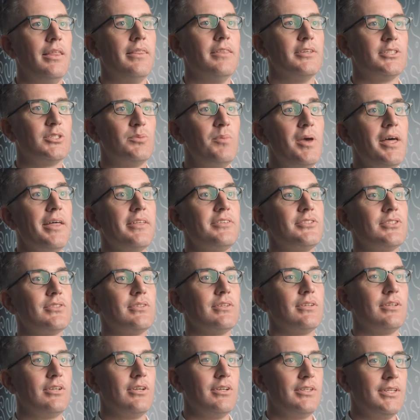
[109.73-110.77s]
the
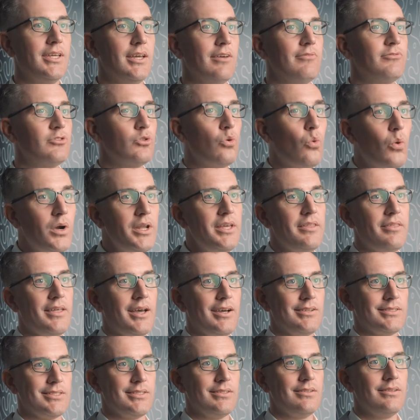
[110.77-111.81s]
Smiths could give
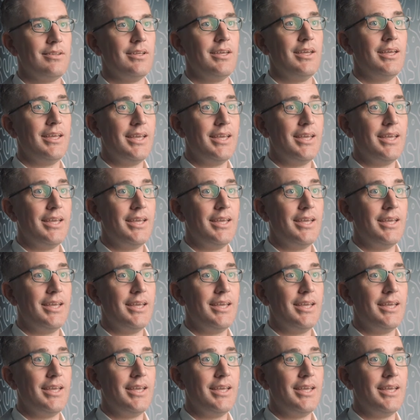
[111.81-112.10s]
$20,000